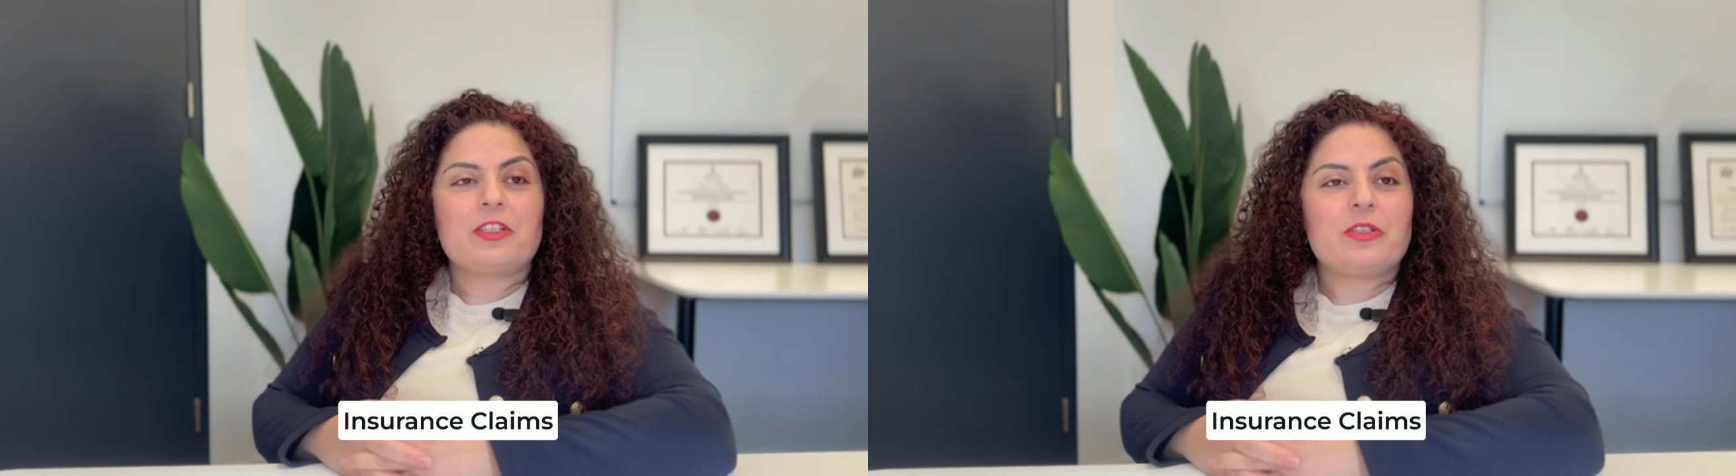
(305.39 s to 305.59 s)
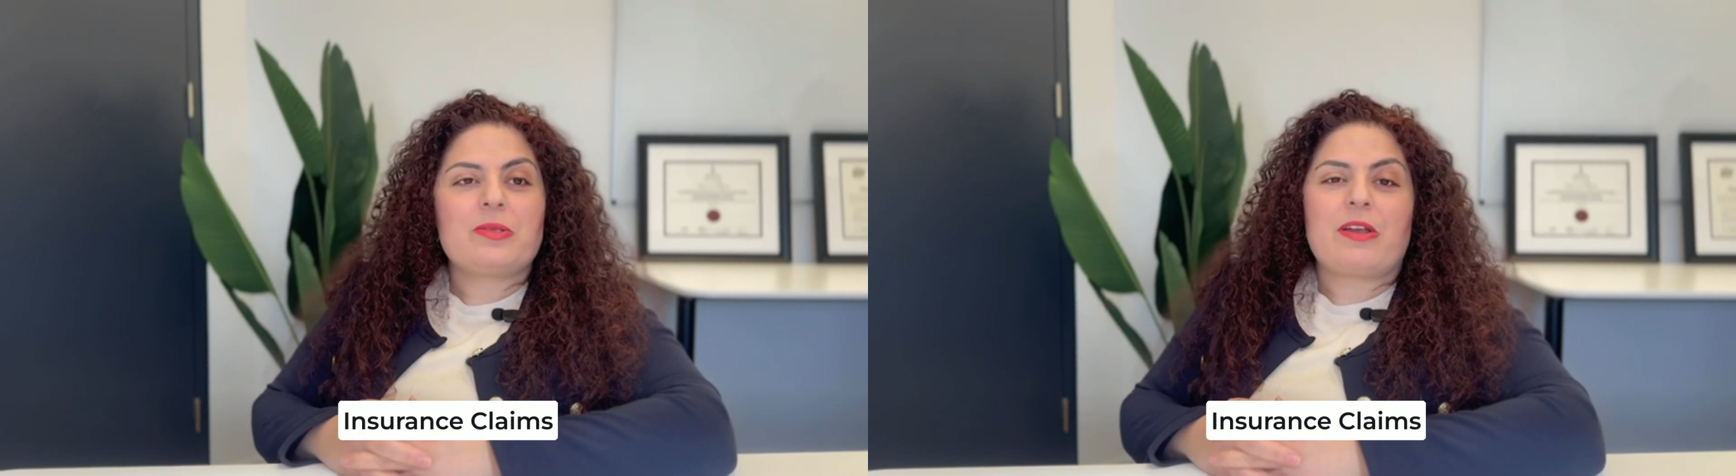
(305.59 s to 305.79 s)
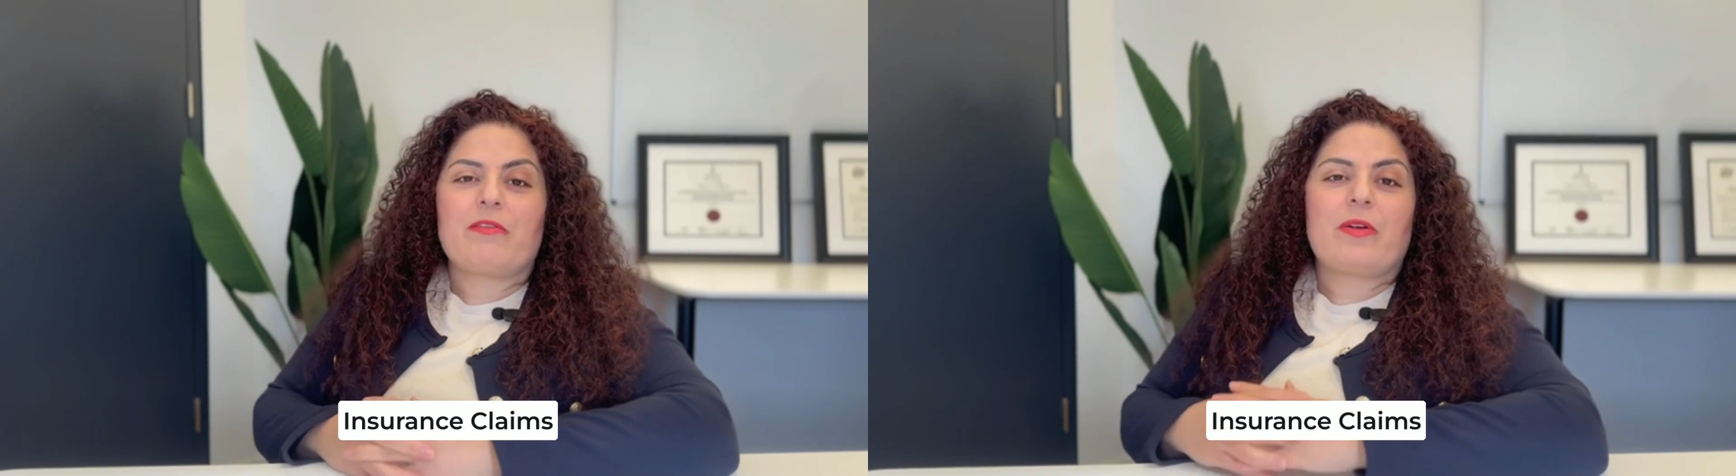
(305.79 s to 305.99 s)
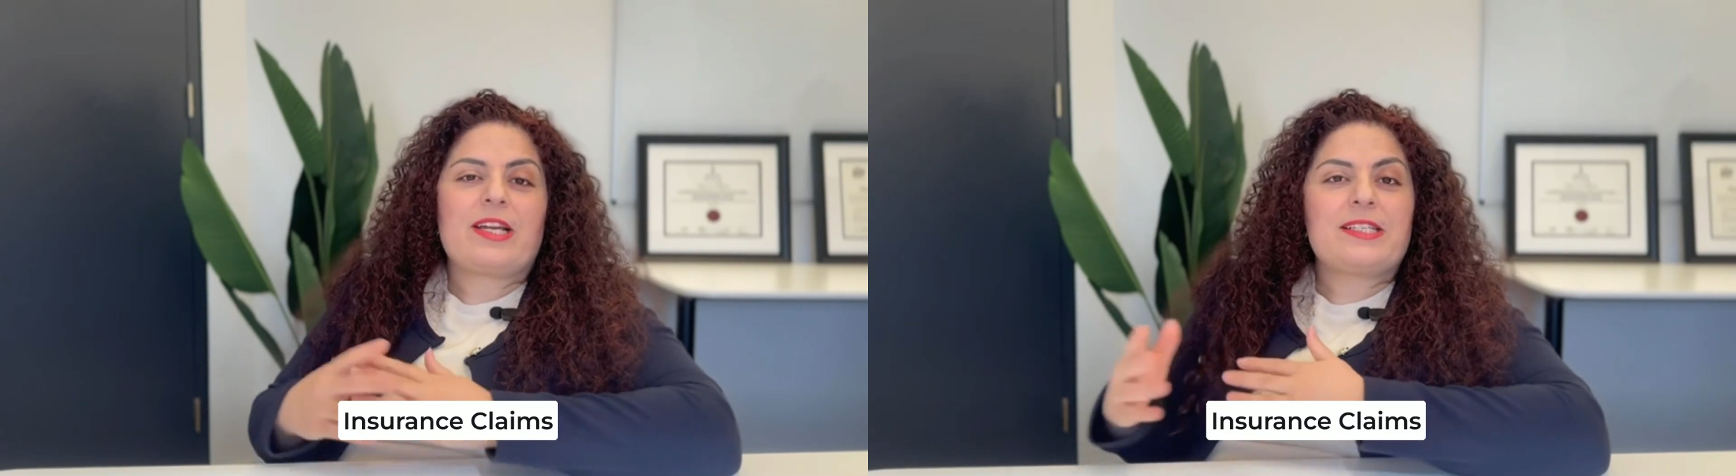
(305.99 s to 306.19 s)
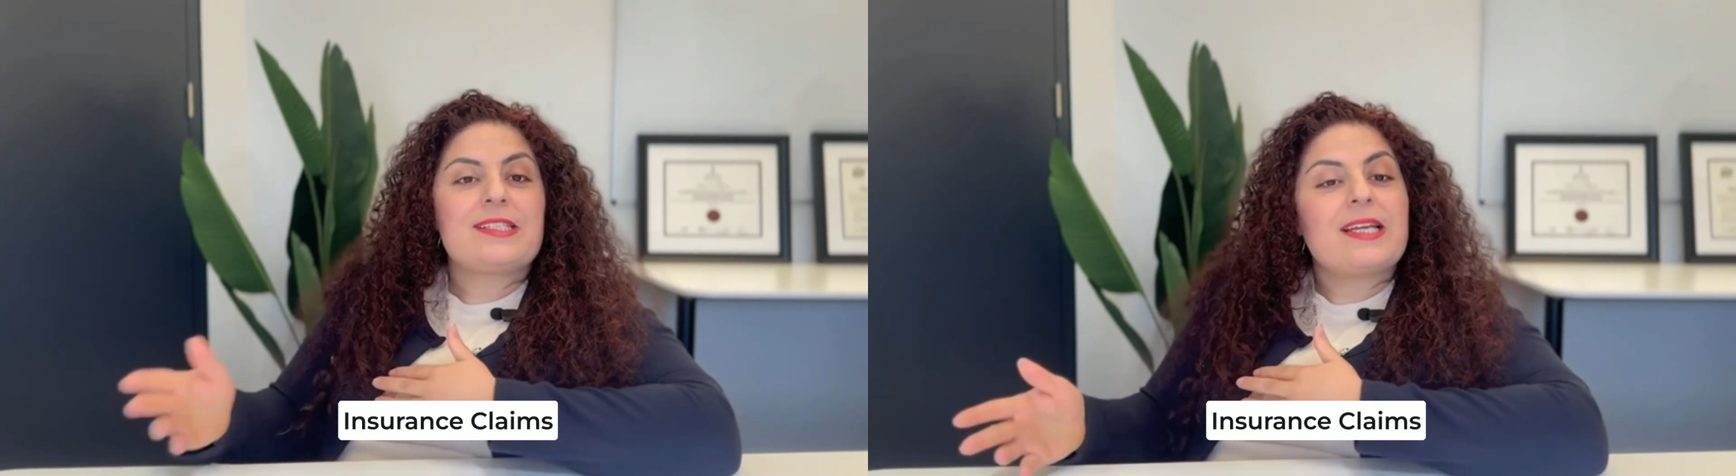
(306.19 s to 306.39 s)
issues I've
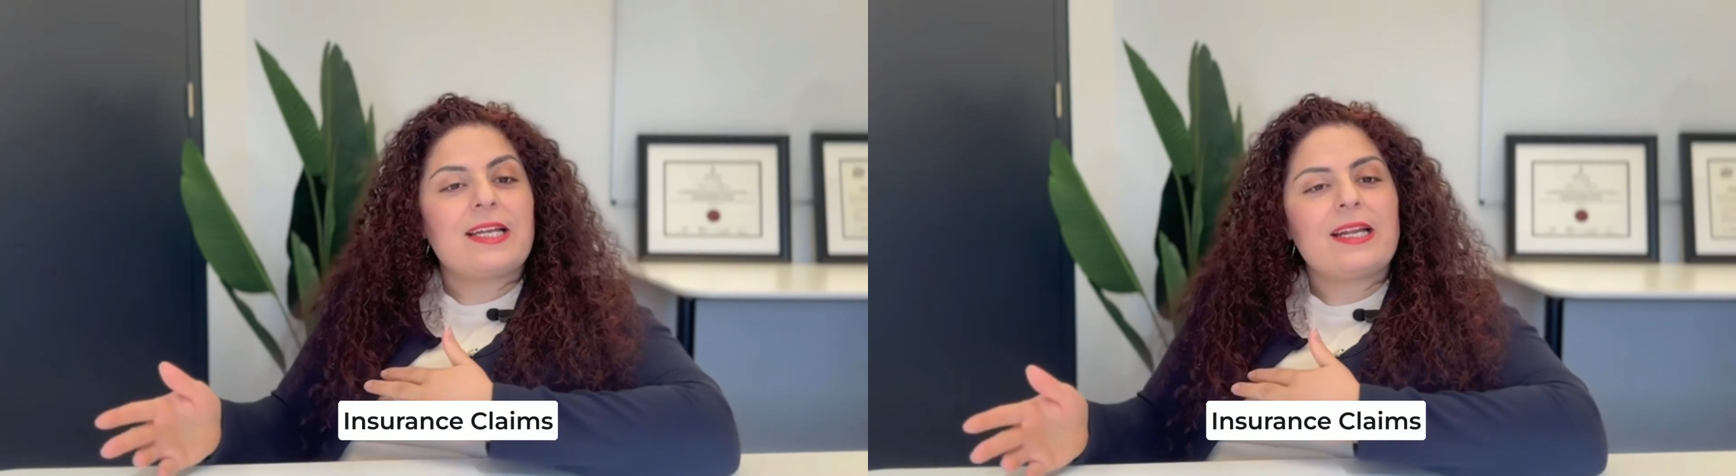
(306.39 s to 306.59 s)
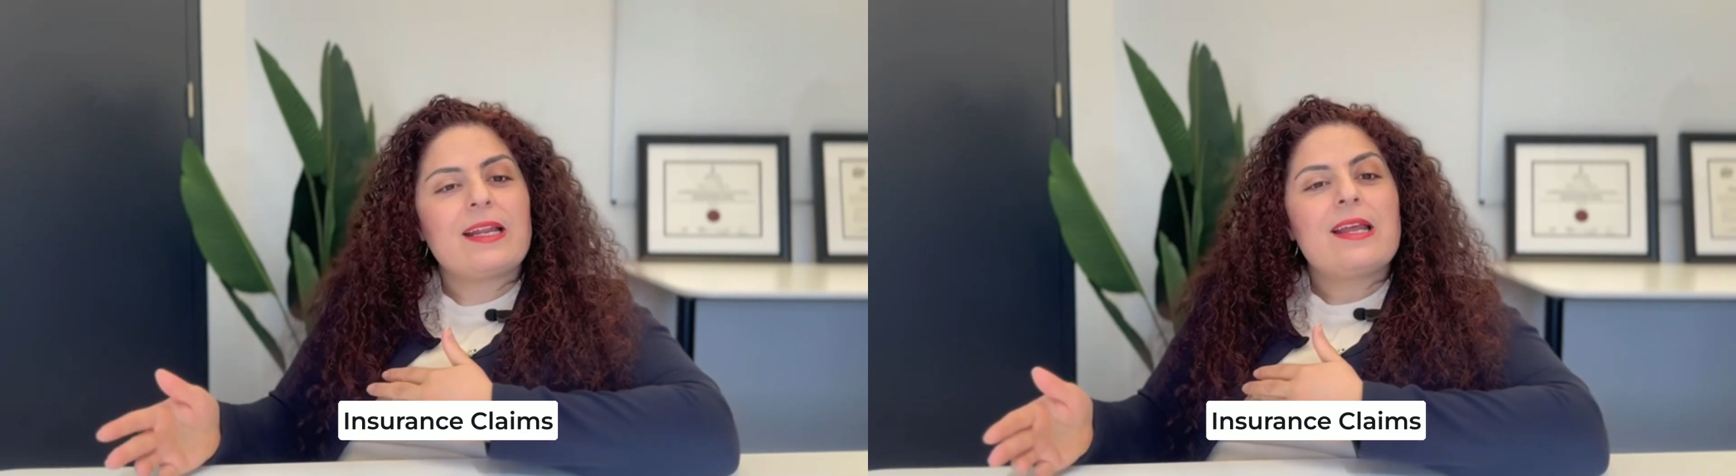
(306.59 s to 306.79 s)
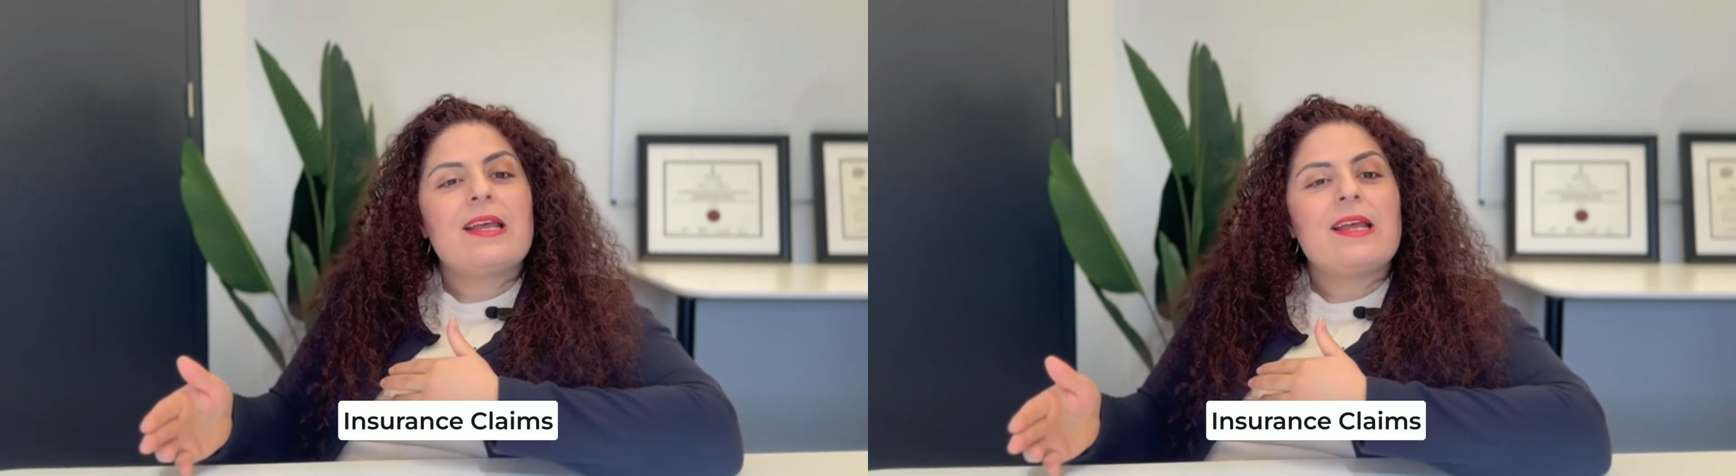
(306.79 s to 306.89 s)
already stated,